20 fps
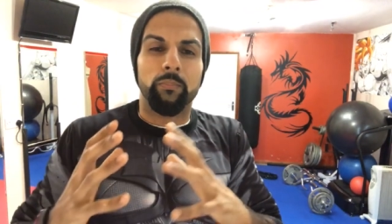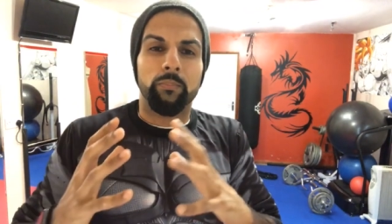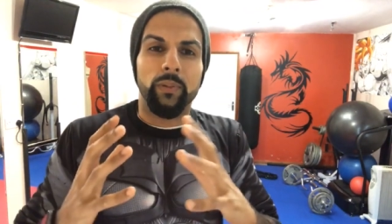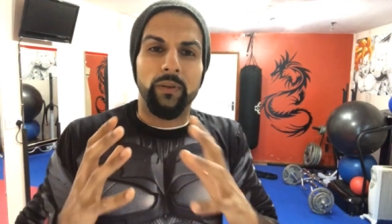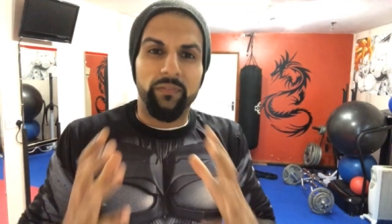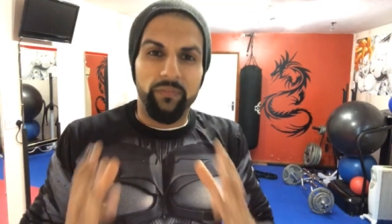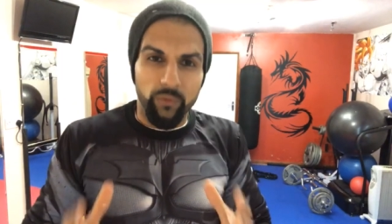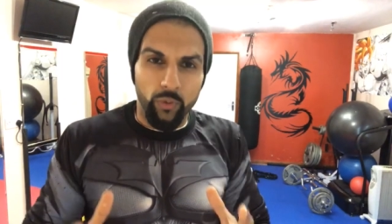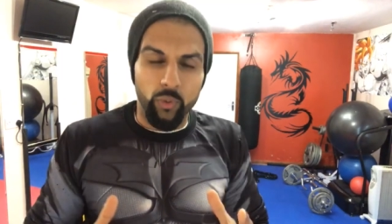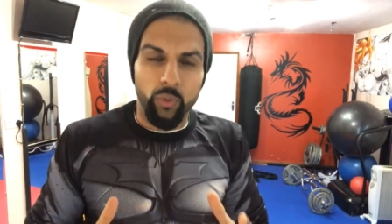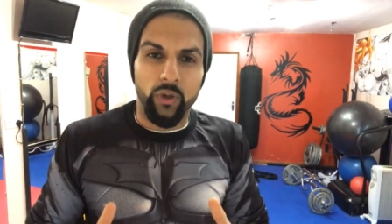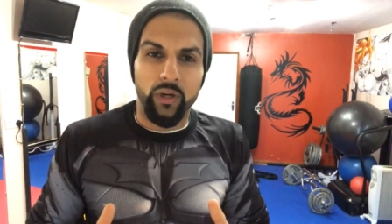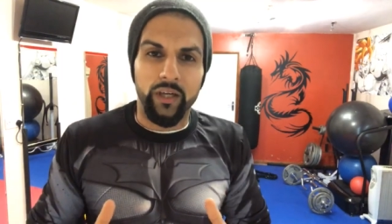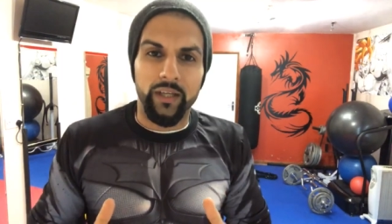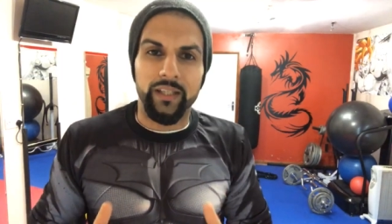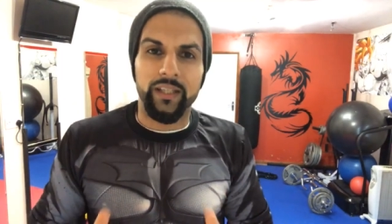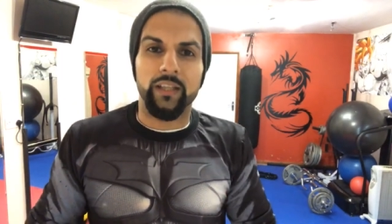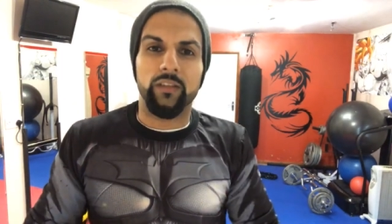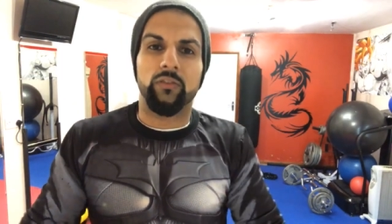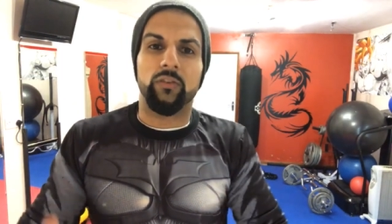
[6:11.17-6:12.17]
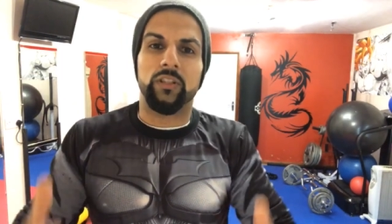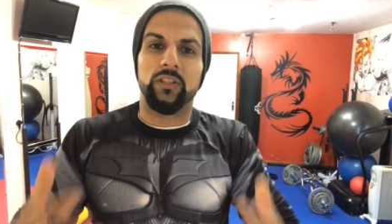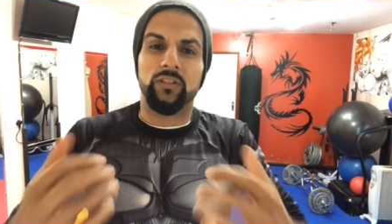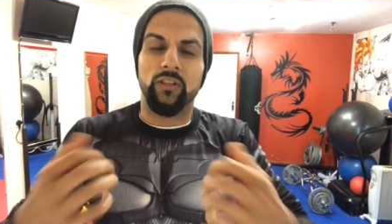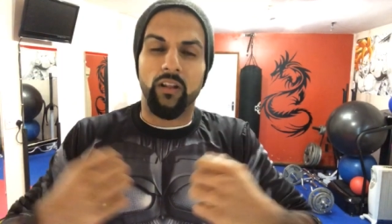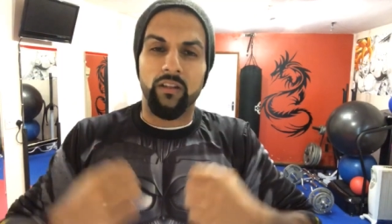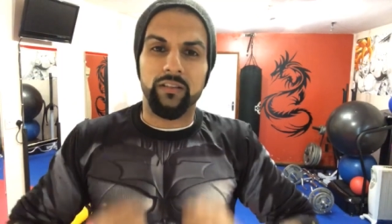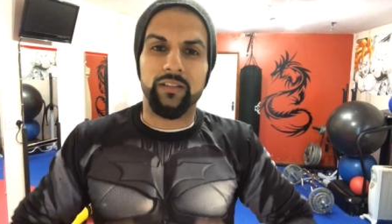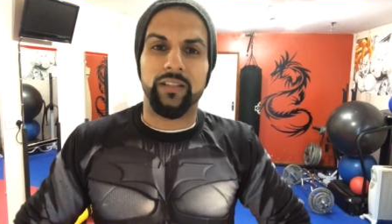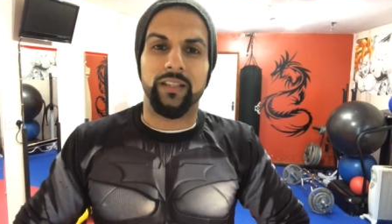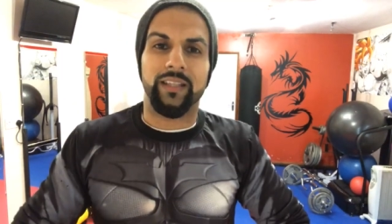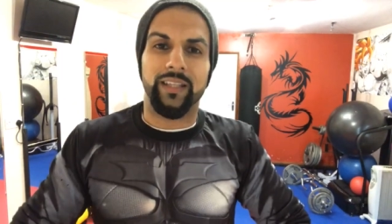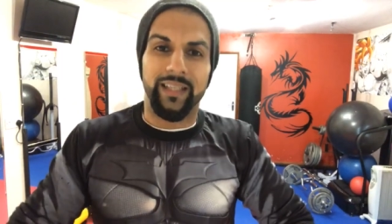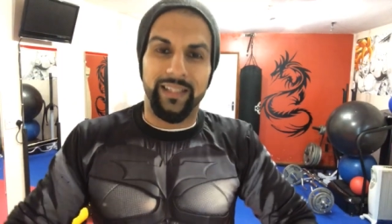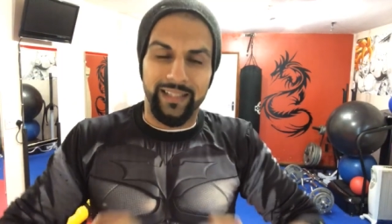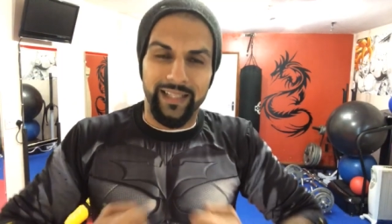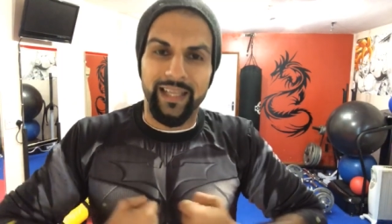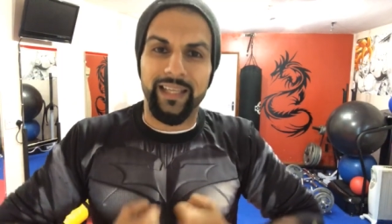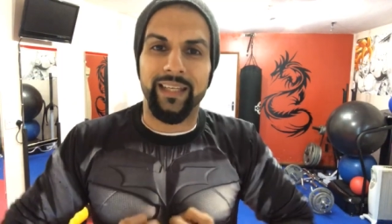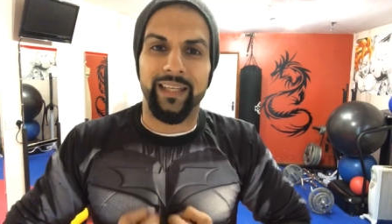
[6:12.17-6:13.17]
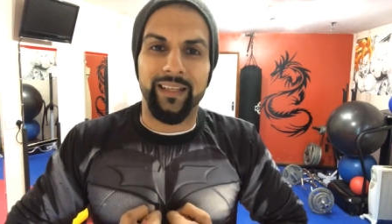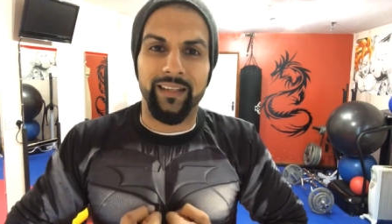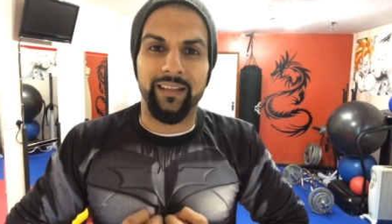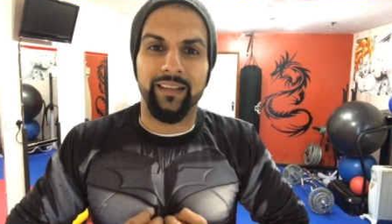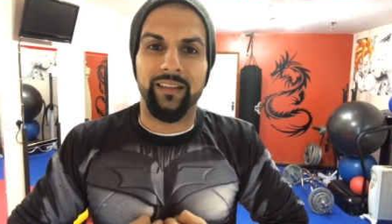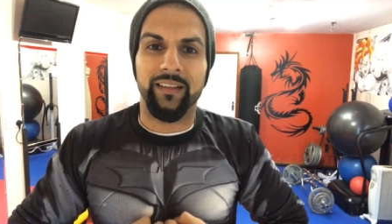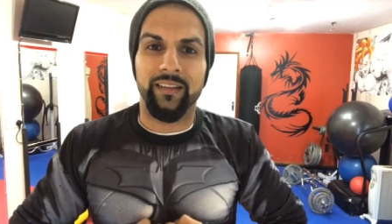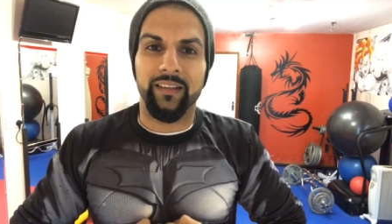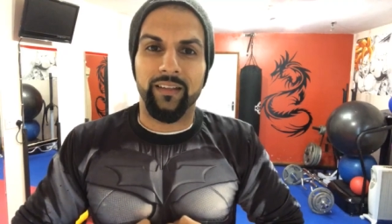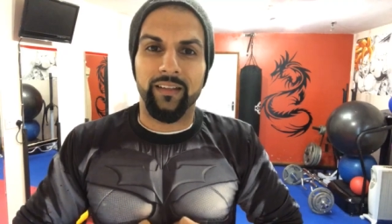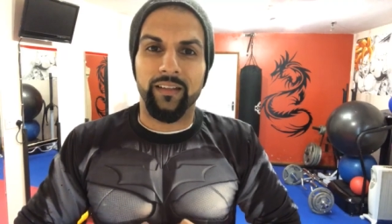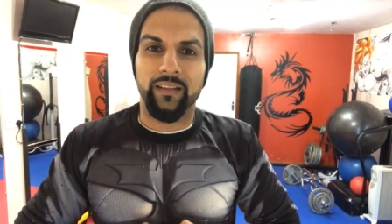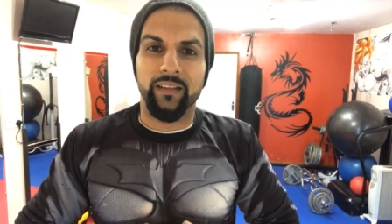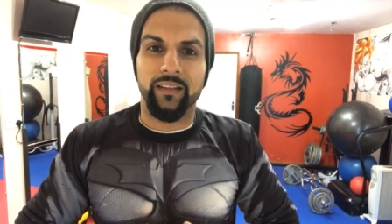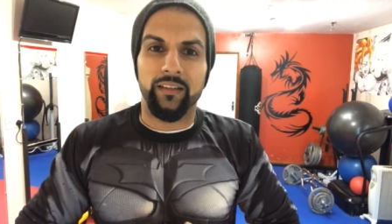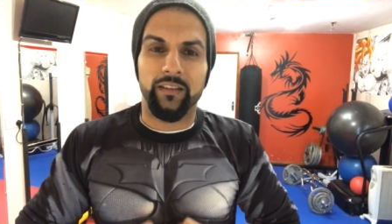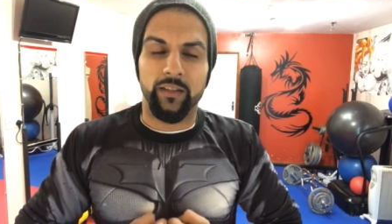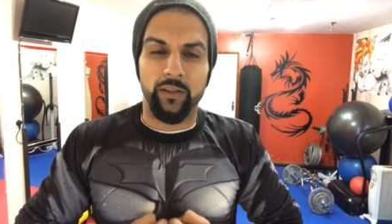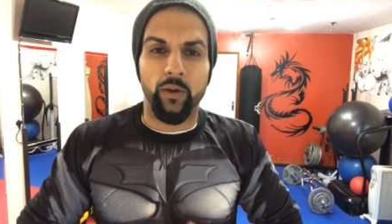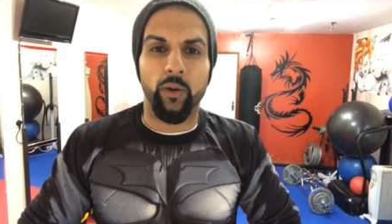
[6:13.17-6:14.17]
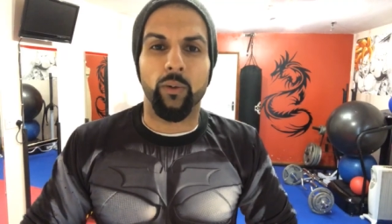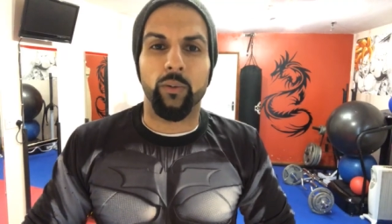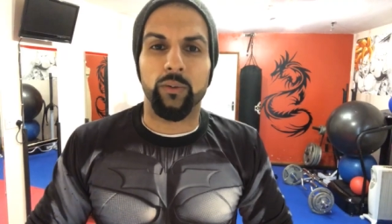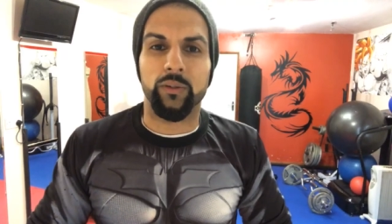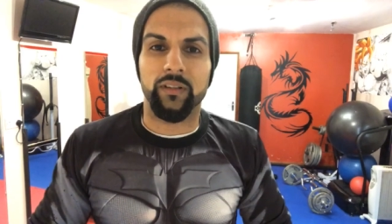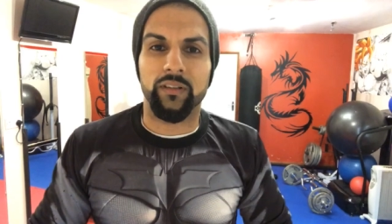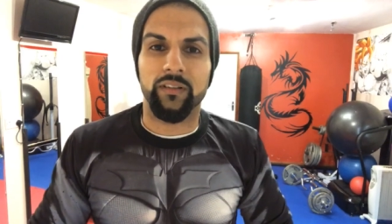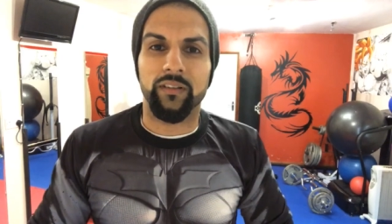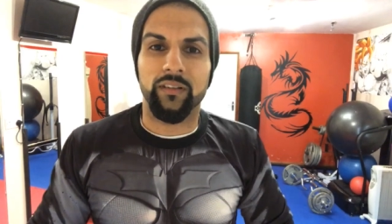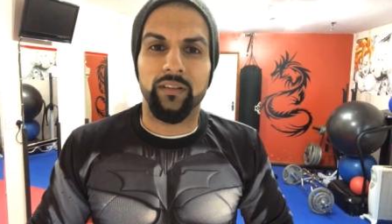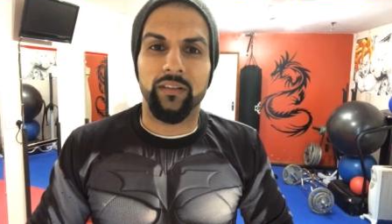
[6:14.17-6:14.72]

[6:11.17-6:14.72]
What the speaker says: before he had resulted in getting the gold.